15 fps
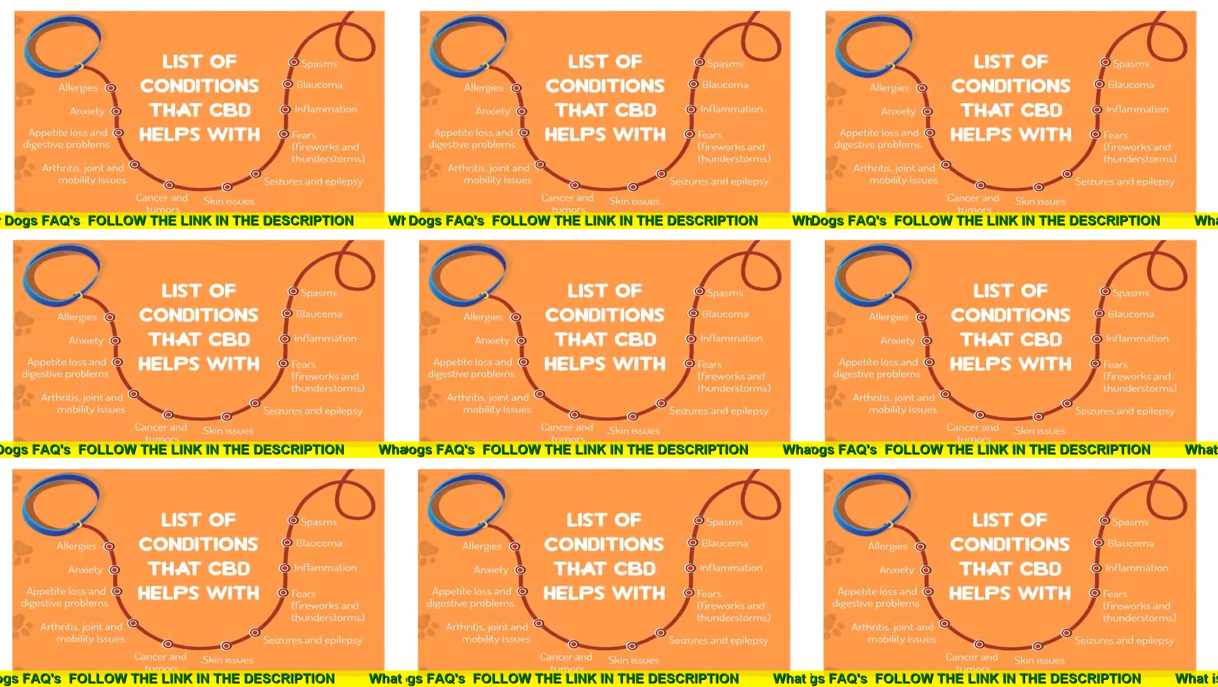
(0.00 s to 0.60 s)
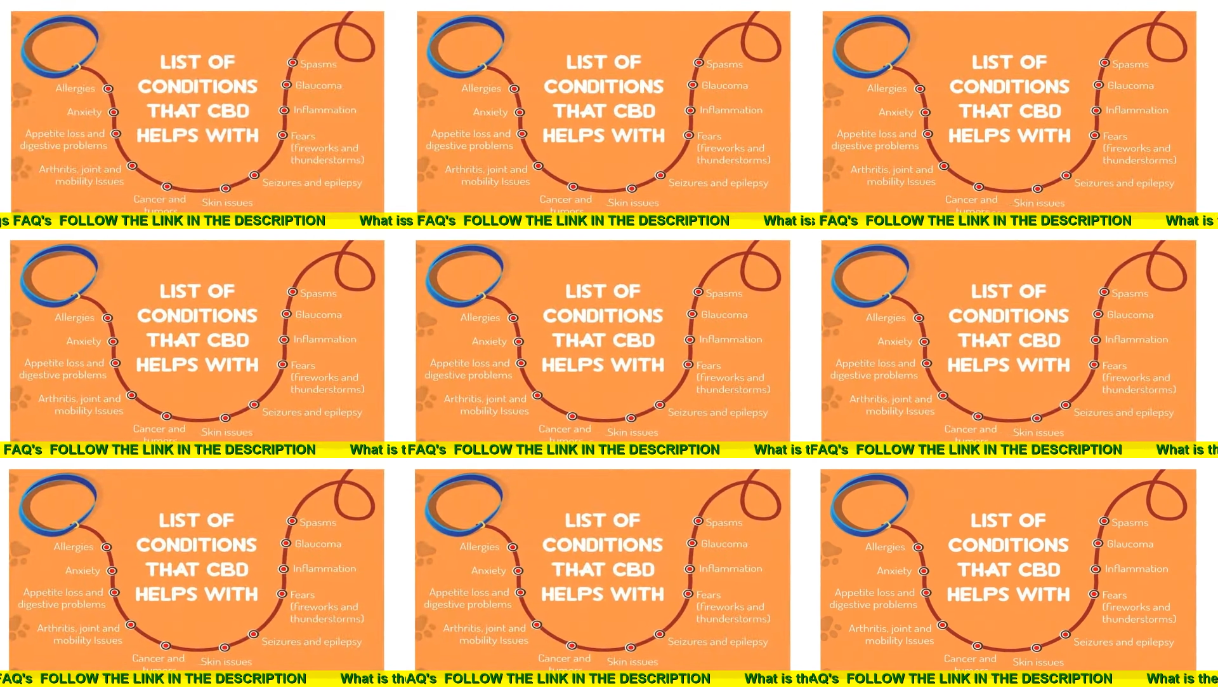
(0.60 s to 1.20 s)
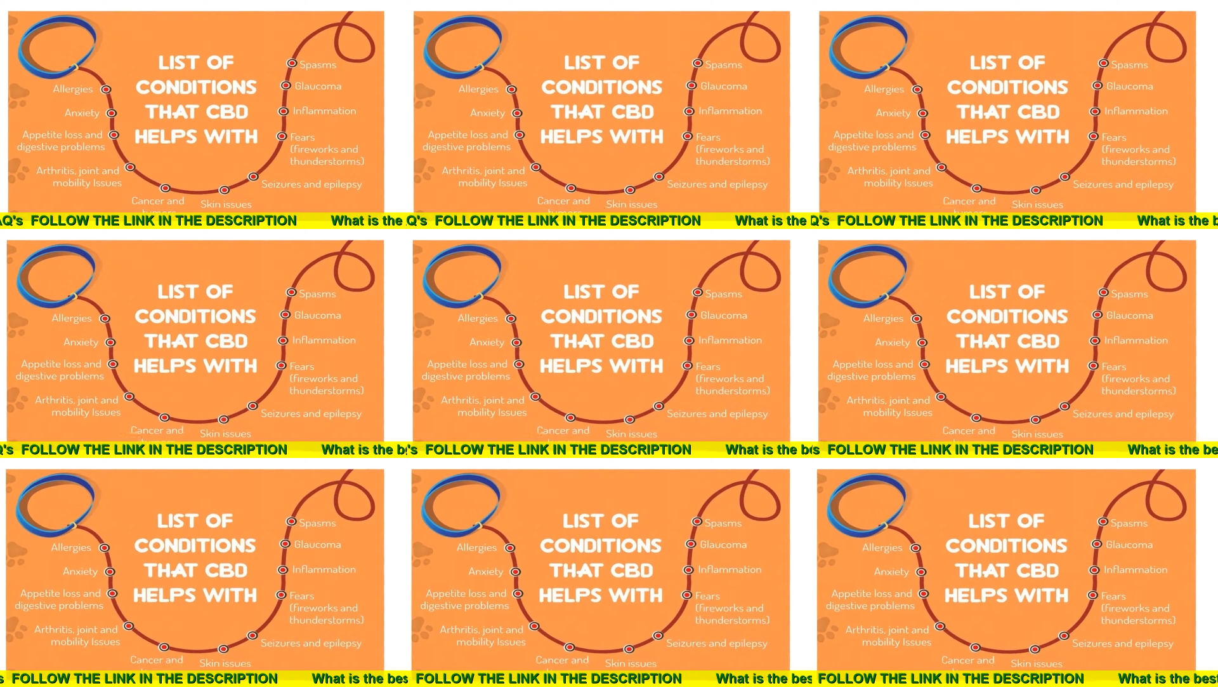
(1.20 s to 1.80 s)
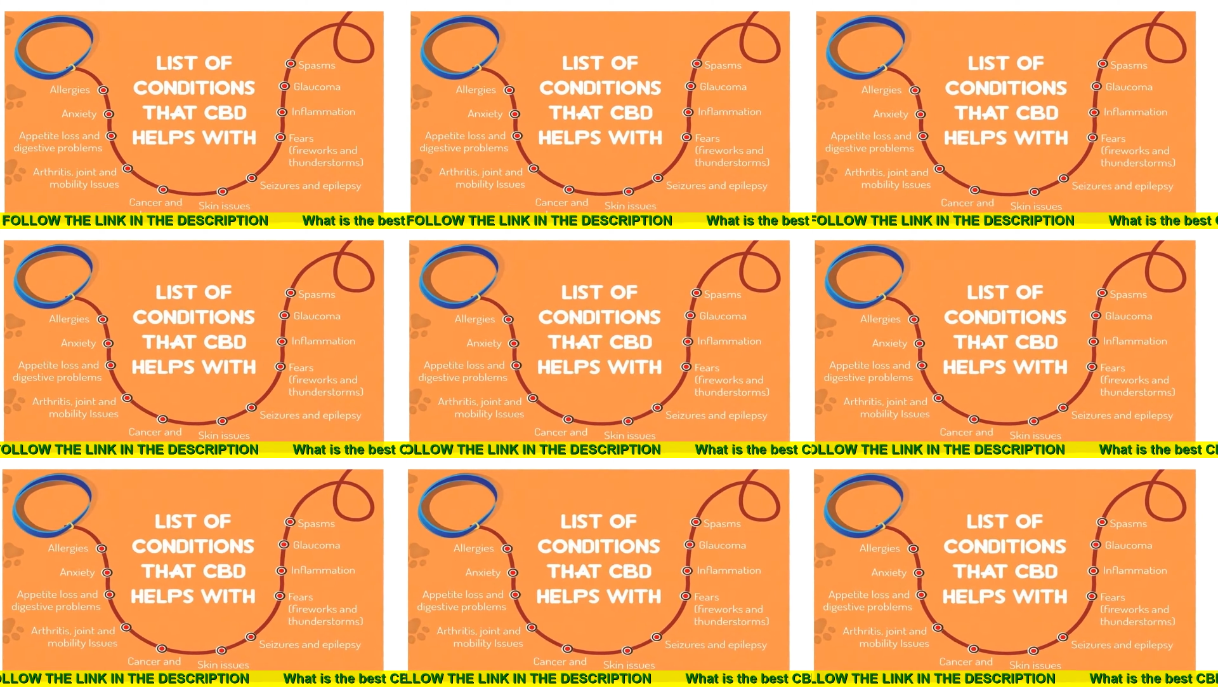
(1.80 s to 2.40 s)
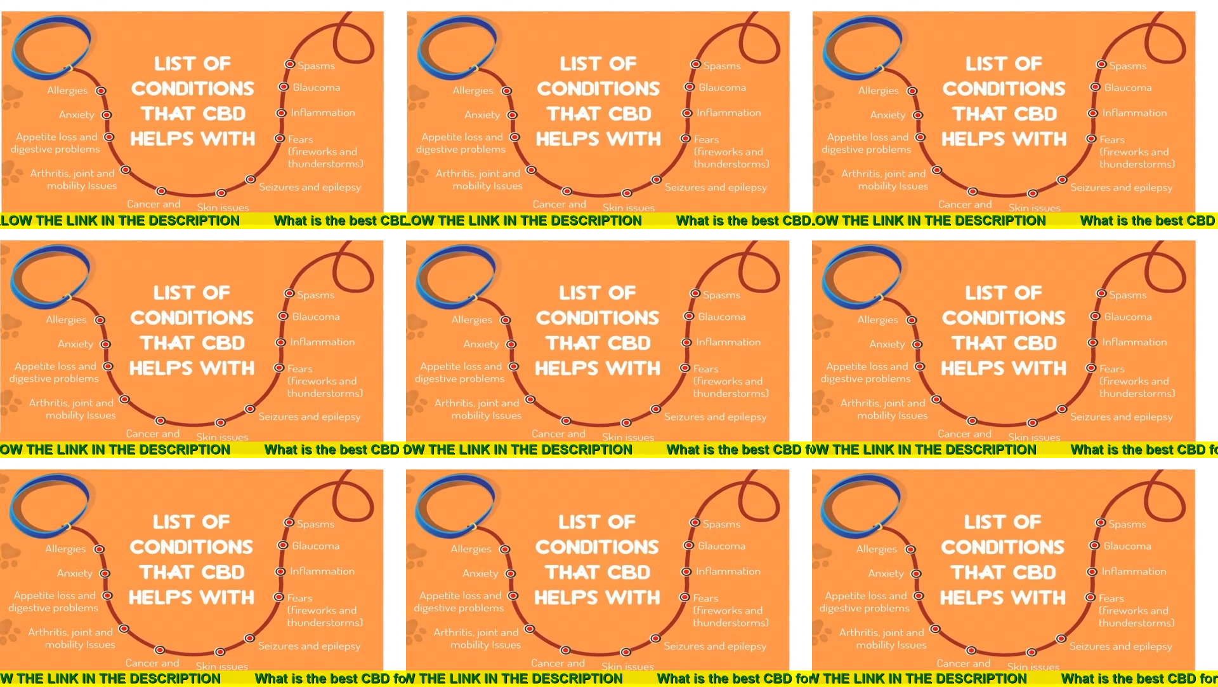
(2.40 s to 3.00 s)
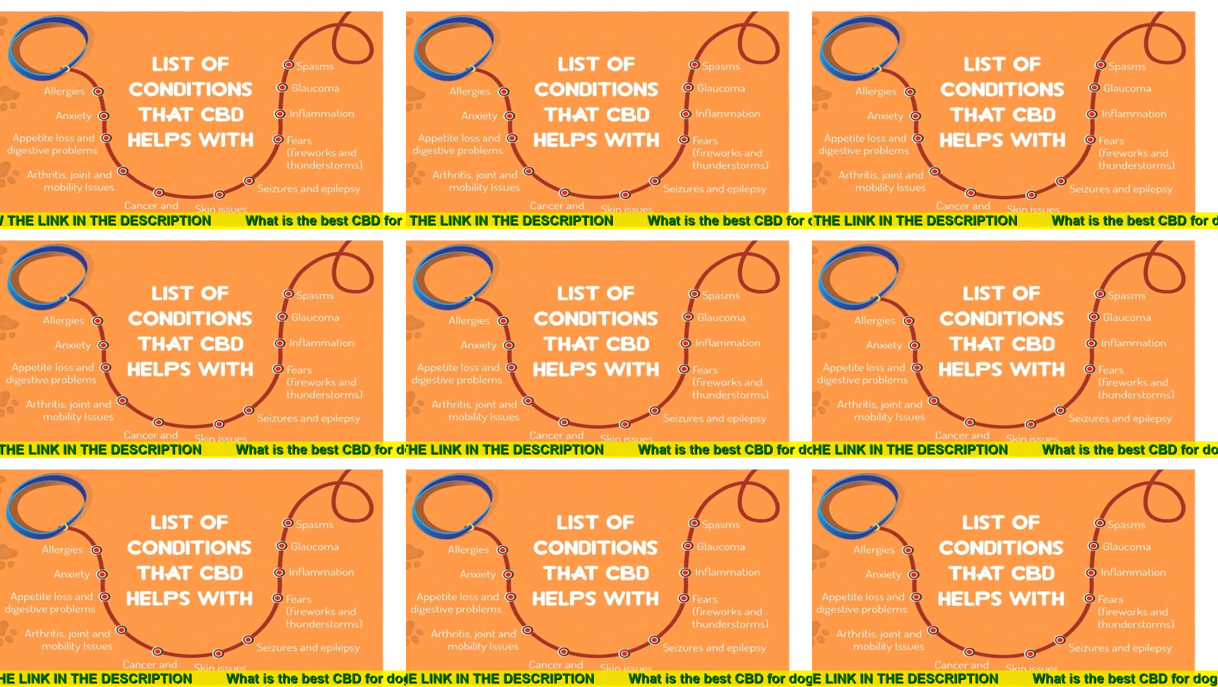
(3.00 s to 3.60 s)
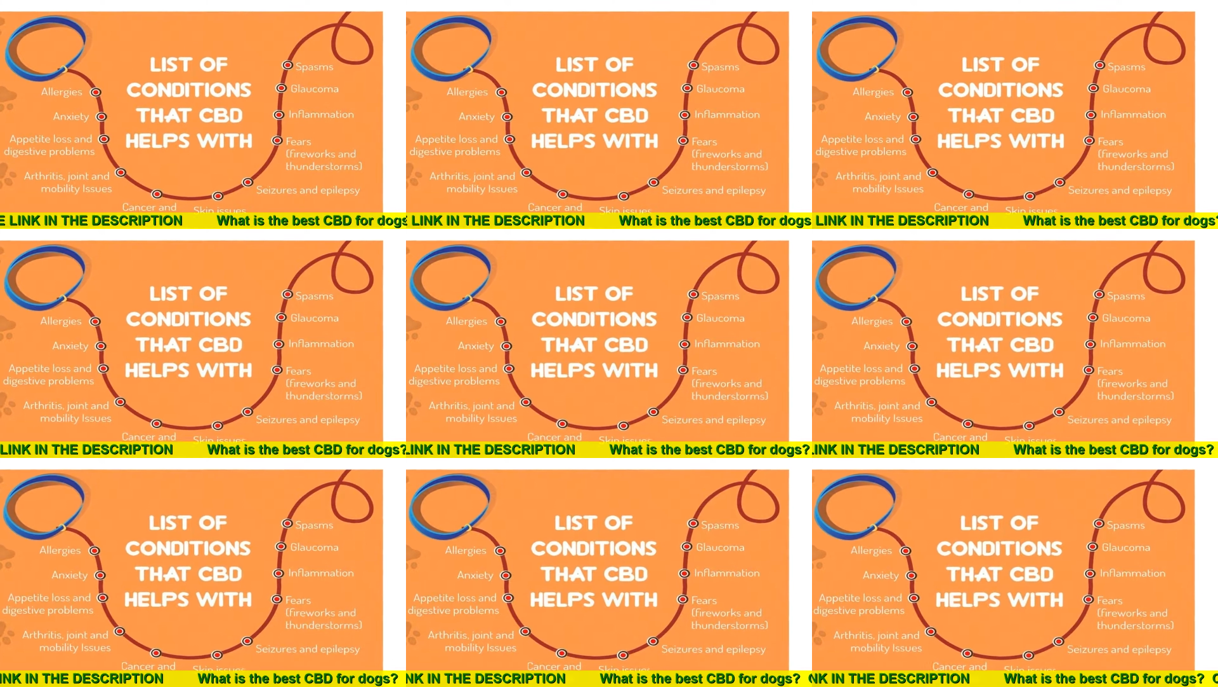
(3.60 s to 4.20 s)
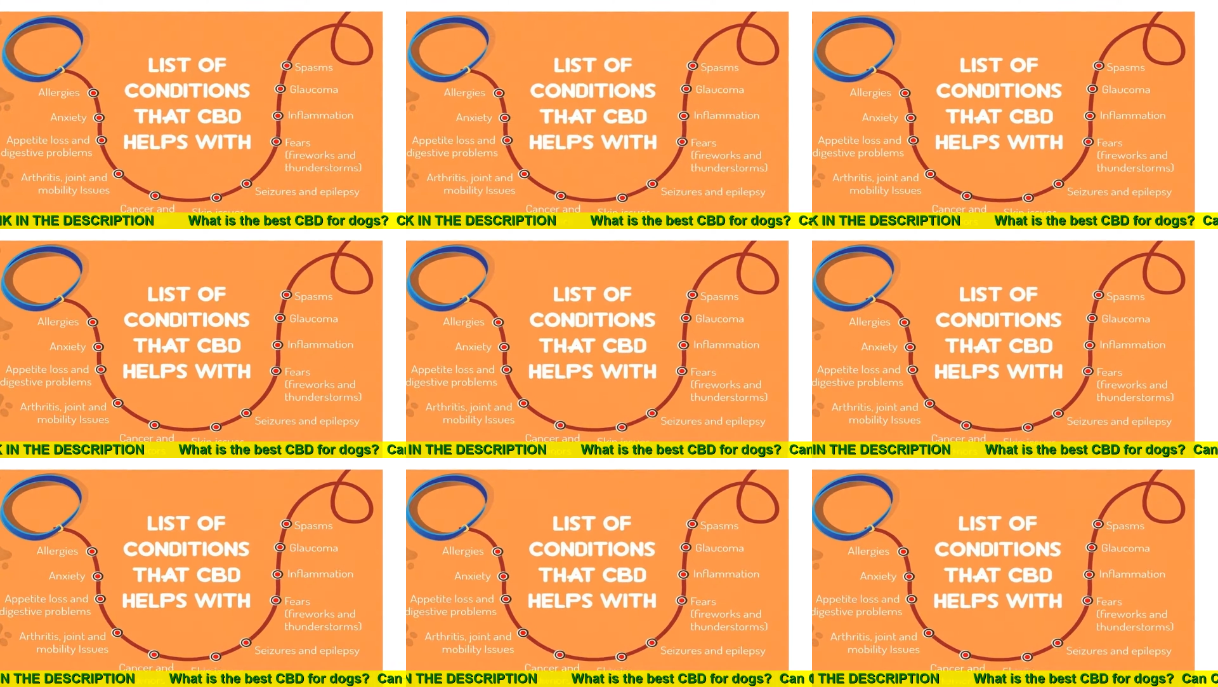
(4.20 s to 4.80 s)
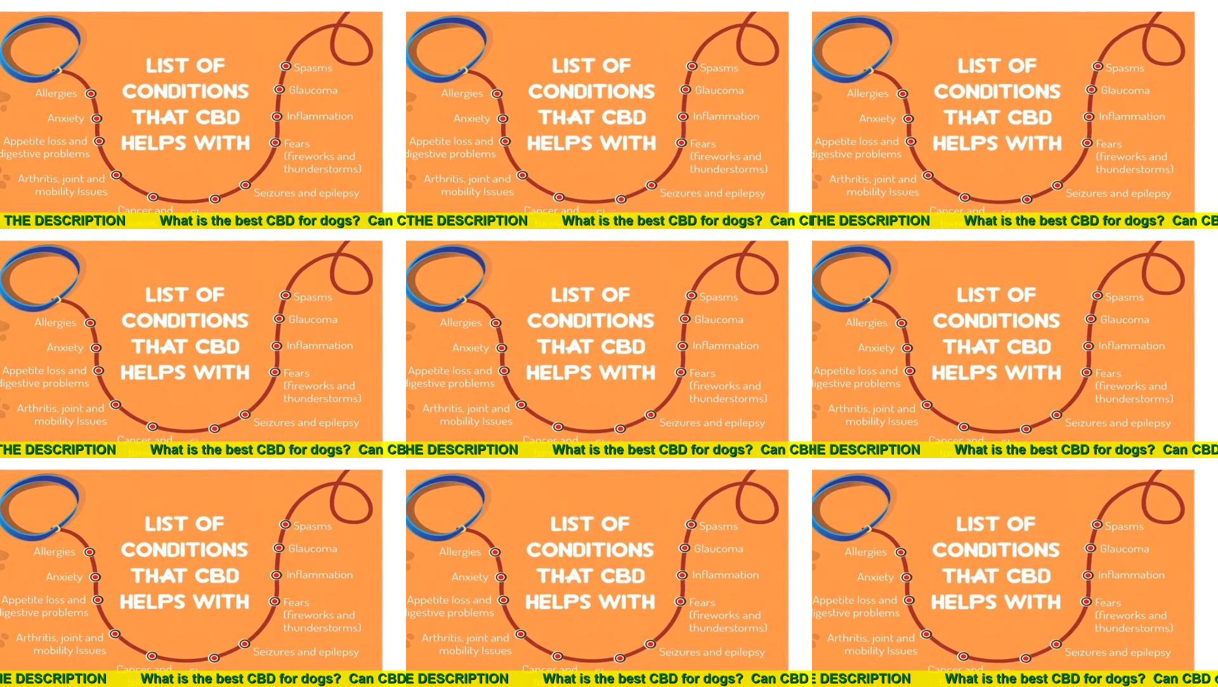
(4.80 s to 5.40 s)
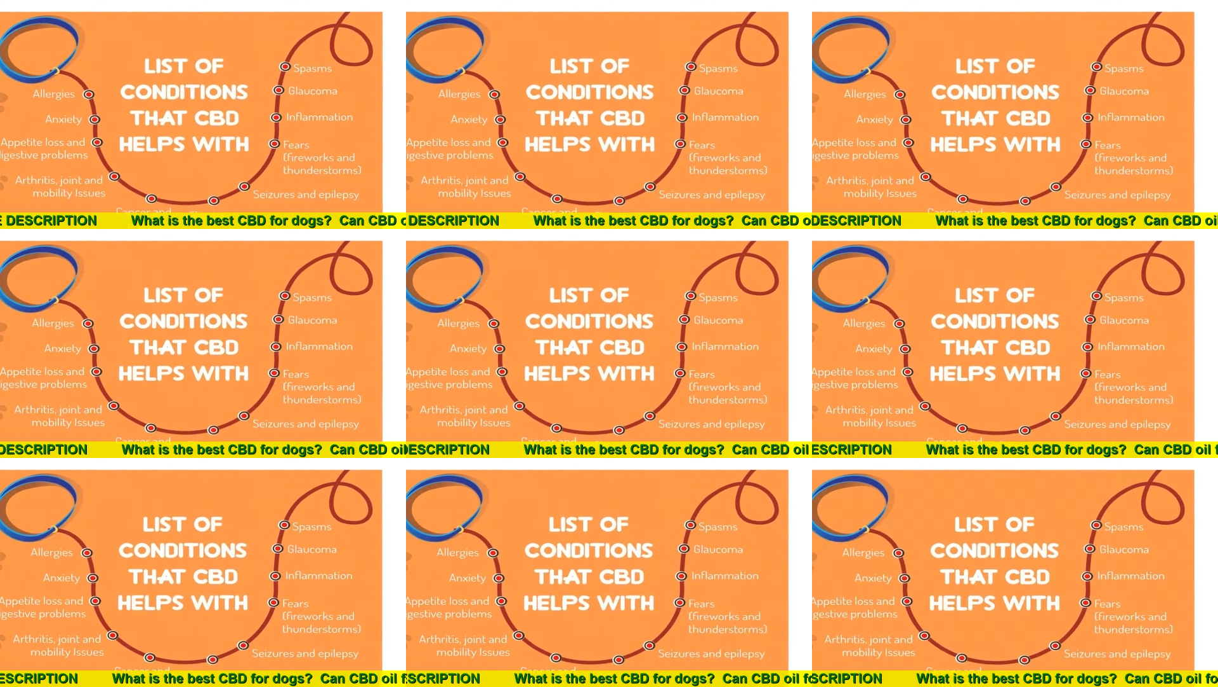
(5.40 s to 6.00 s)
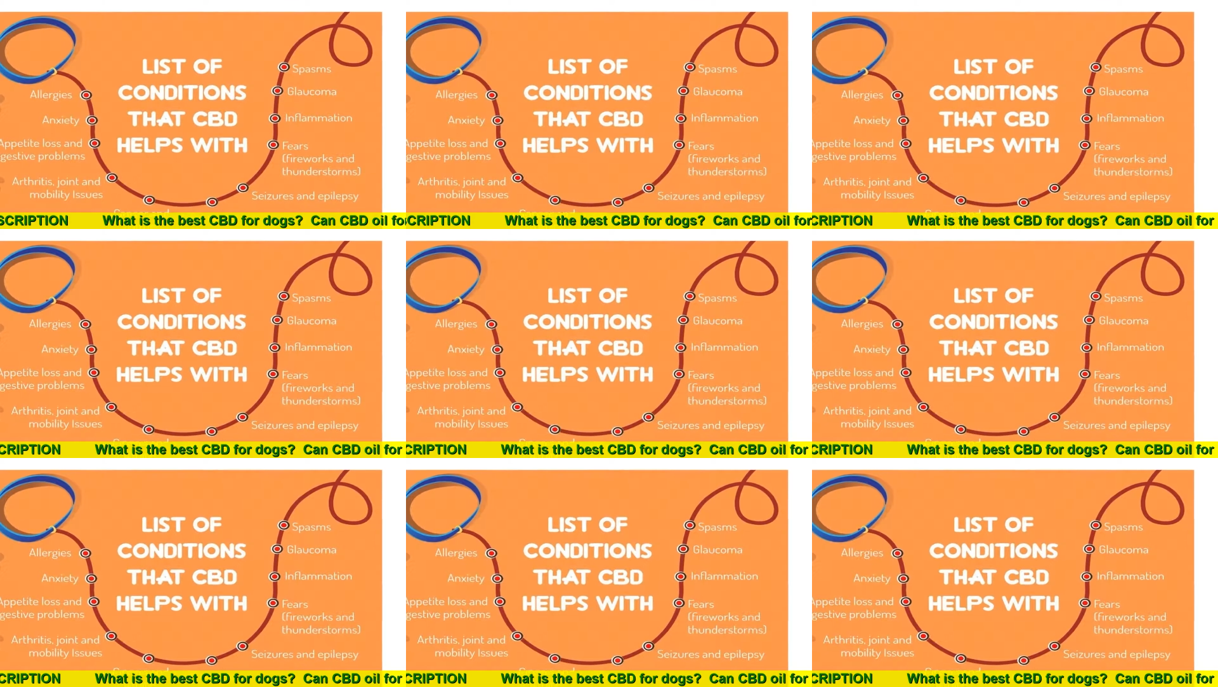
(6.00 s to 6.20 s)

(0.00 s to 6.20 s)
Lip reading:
[unreadable: no face in view]